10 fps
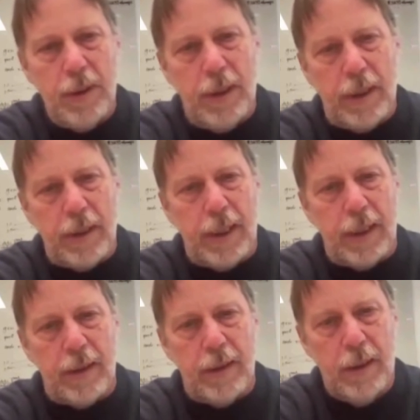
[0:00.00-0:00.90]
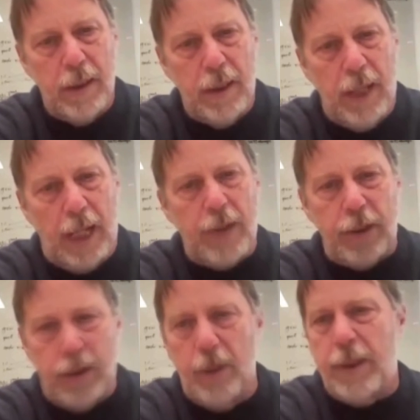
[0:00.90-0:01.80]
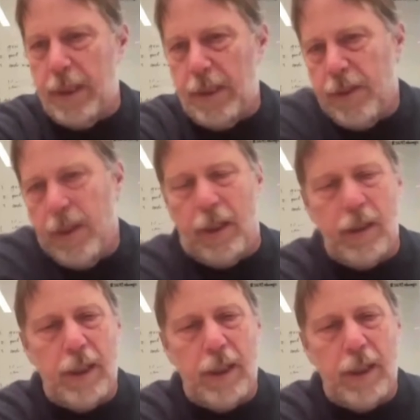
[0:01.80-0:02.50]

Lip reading: And then actually doing it is hard.